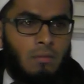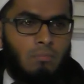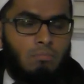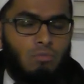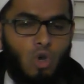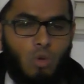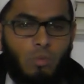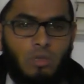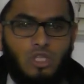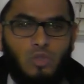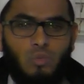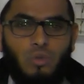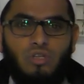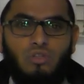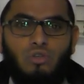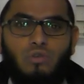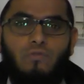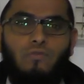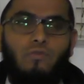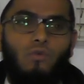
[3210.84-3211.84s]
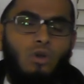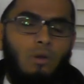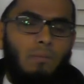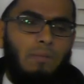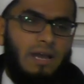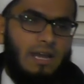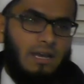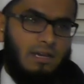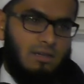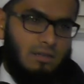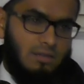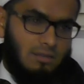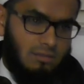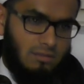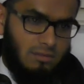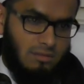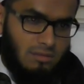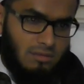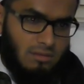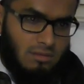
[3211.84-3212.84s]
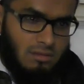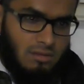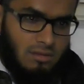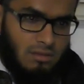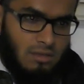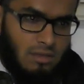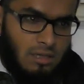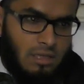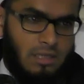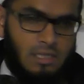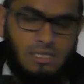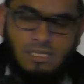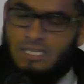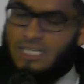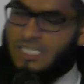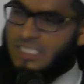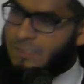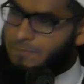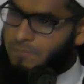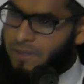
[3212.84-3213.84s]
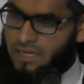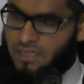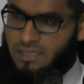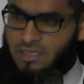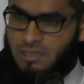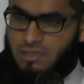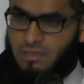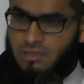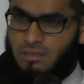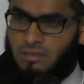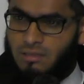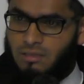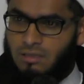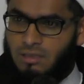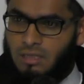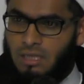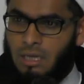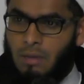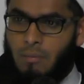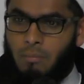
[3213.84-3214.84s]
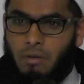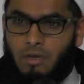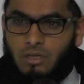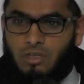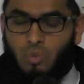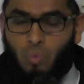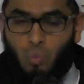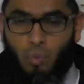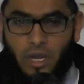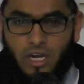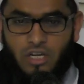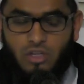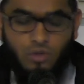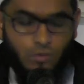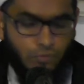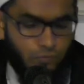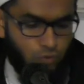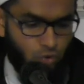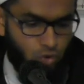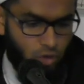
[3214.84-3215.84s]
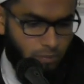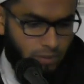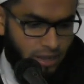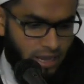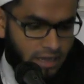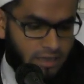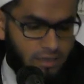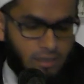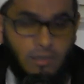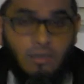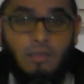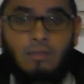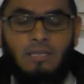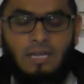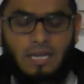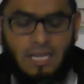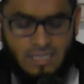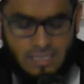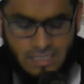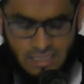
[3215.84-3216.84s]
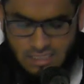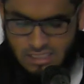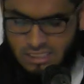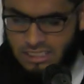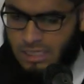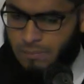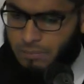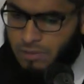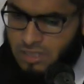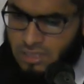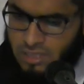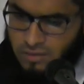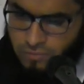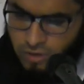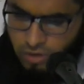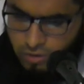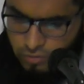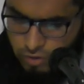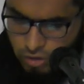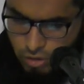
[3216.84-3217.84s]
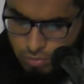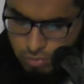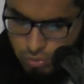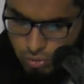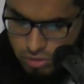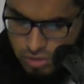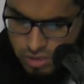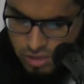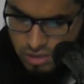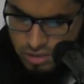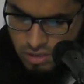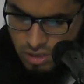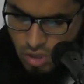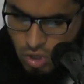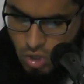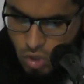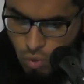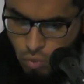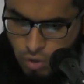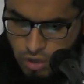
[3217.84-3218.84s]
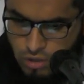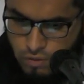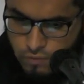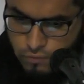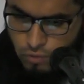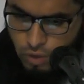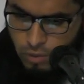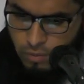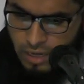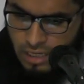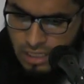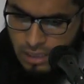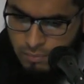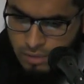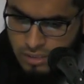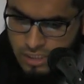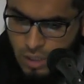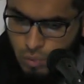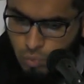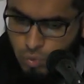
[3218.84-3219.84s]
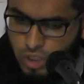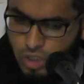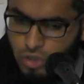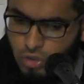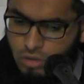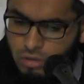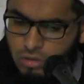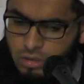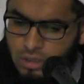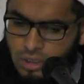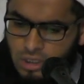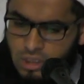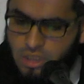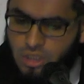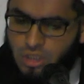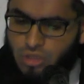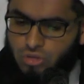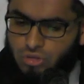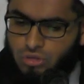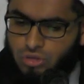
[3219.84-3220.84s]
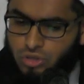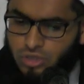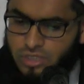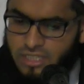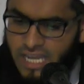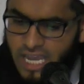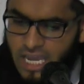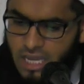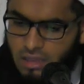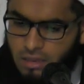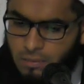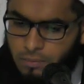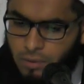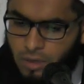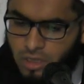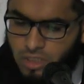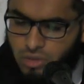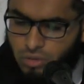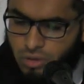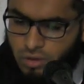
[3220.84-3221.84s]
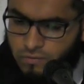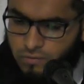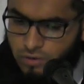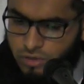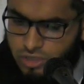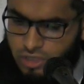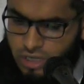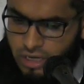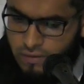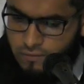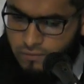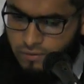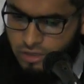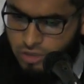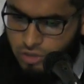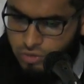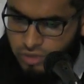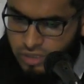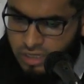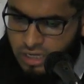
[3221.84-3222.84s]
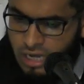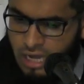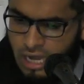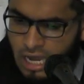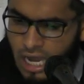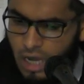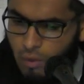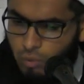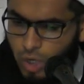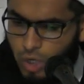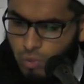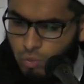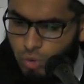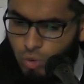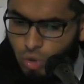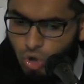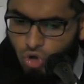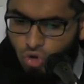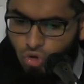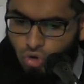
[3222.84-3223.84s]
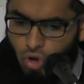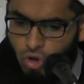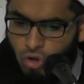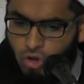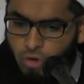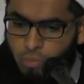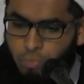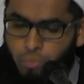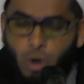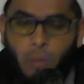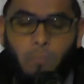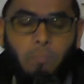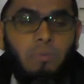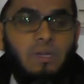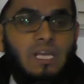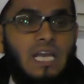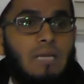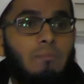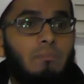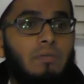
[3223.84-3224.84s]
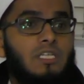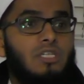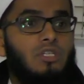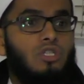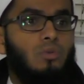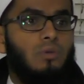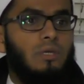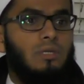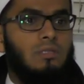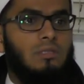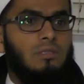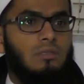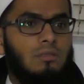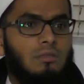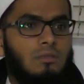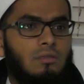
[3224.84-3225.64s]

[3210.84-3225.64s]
Moments when you fall back, this is expected. But when you fall back, the next step is very, very important. When you fall back, number 10, we continued to take the personal inventory, and when we were wrong, promptly admitted to it.